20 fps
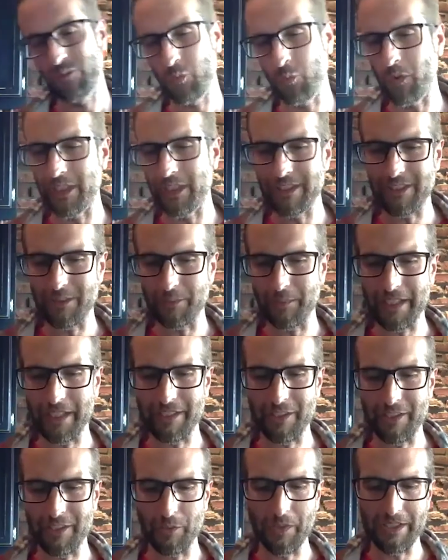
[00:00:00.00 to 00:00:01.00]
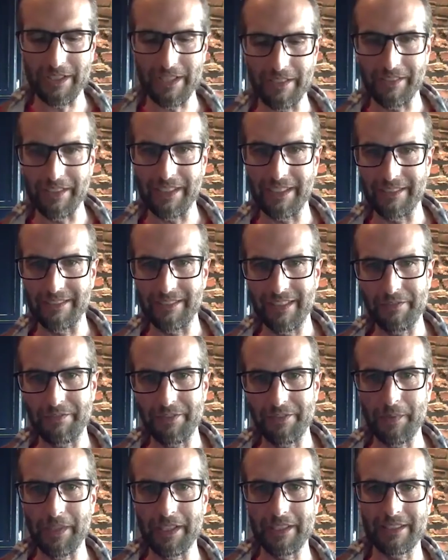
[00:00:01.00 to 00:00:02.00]
once a month or once every a
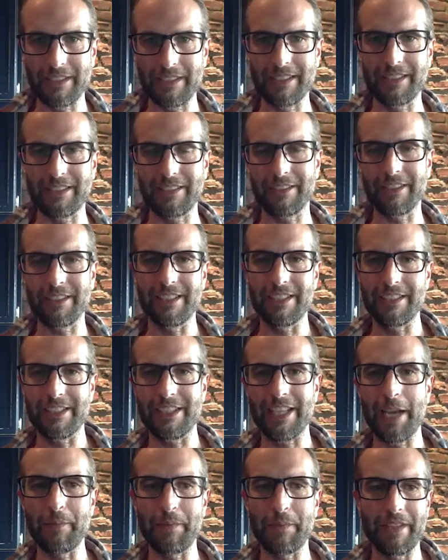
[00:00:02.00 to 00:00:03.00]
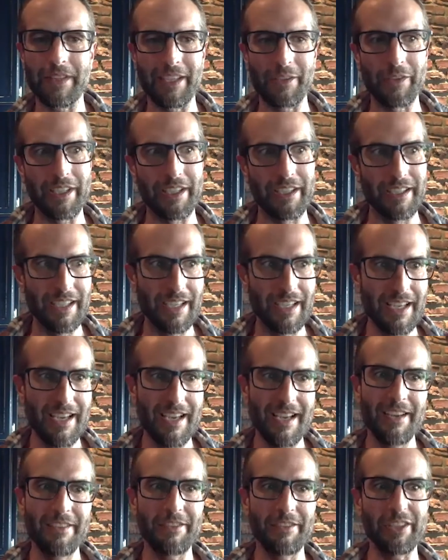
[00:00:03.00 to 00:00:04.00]
few months because mm. it's the type of mm. thing where
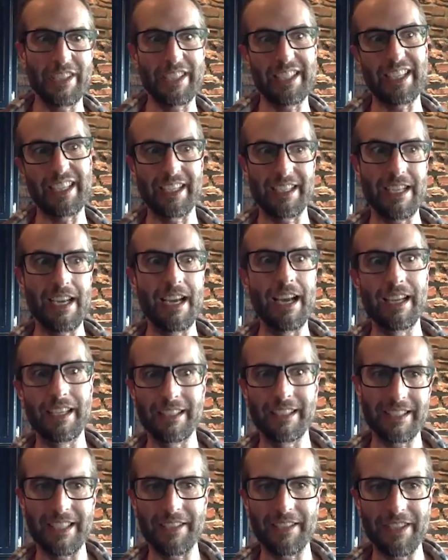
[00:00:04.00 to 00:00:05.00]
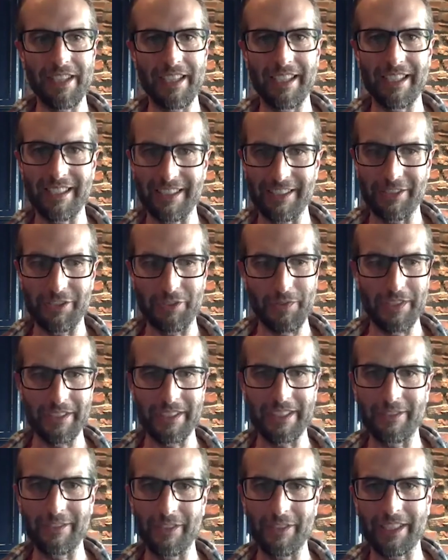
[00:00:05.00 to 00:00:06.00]
you need to get a ton of stuff done and you just
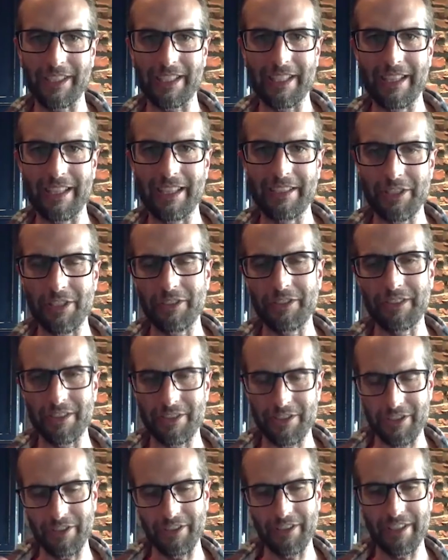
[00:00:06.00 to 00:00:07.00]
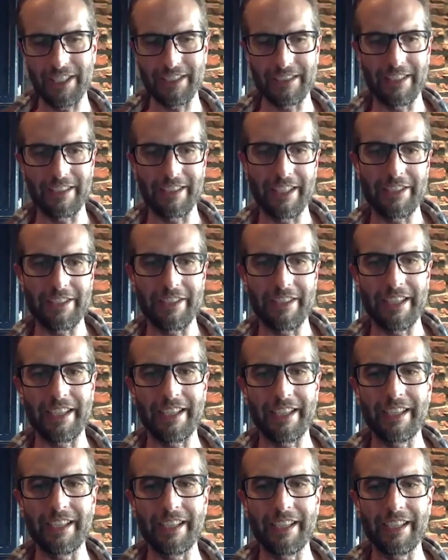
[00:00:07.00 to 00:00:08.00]
really want to get in that zone. There's certain things that I get you there.
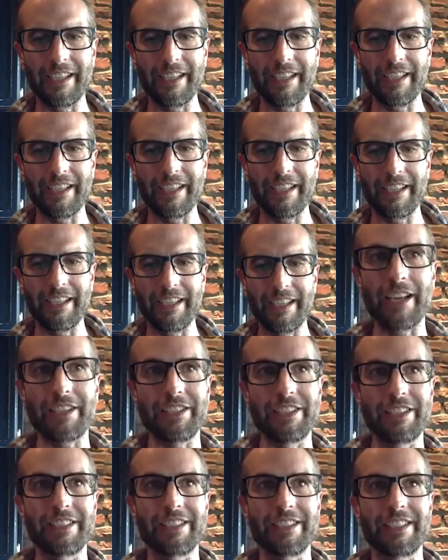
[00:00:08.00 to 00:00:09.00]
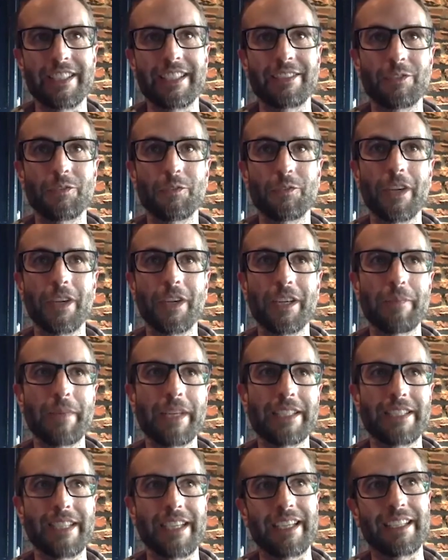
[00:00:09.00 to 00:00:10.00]
I'm always cautious and want to
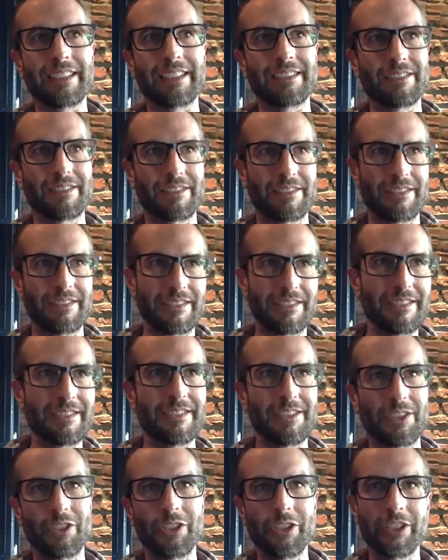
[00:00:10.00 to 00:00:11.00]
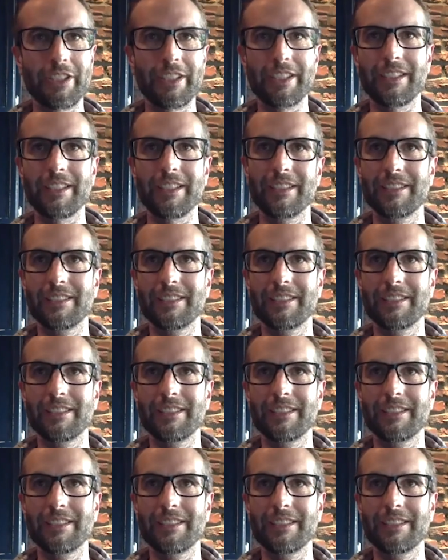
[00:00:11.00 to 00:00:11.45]
maintain good